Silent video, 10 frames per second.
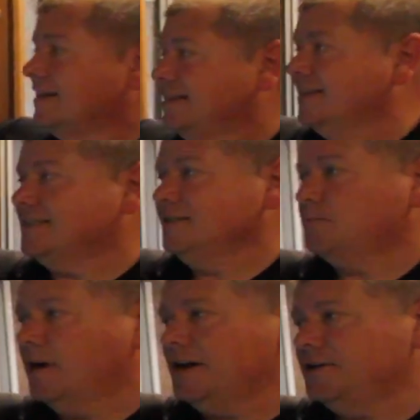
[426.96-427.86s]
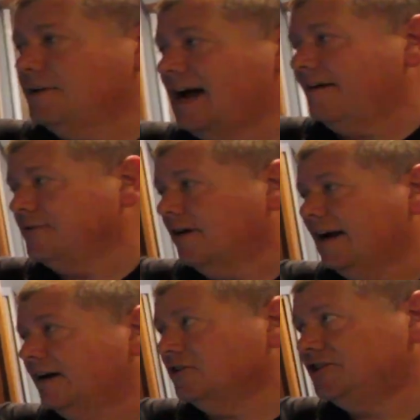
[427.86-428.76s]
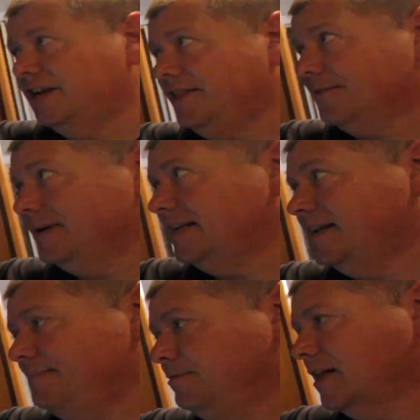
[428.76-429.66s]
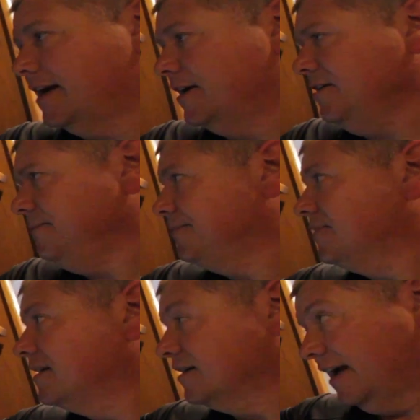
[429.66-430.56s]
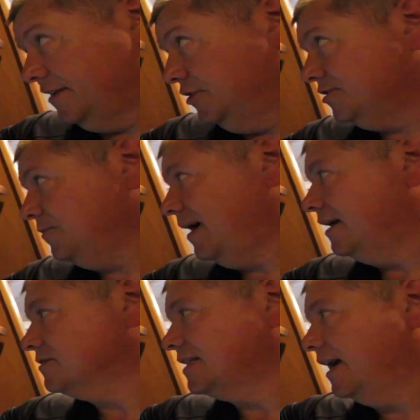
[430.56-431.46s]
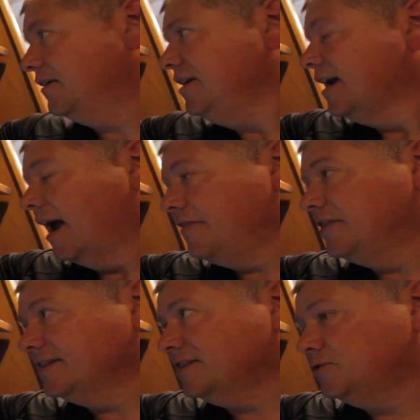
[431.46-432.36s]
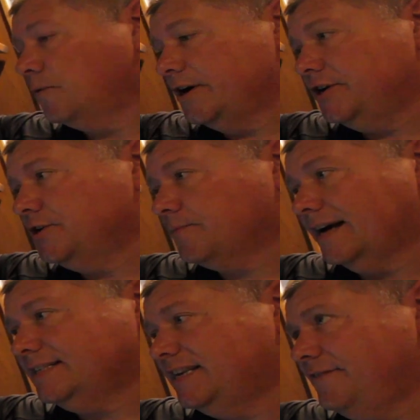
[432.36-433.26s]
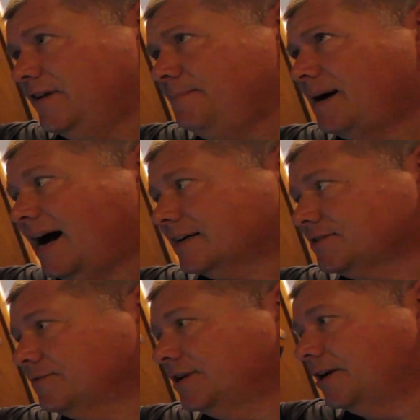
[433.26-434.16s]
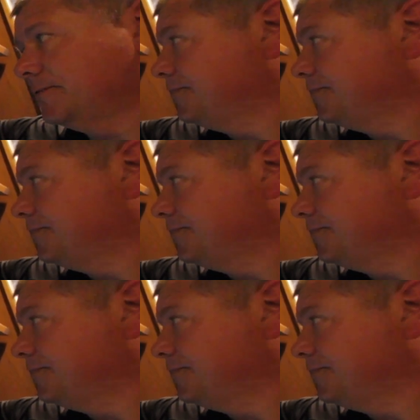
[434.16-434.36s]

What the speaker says: this is where you have your LG 3D player and your surround sound, and this is where your DirecTV box will go.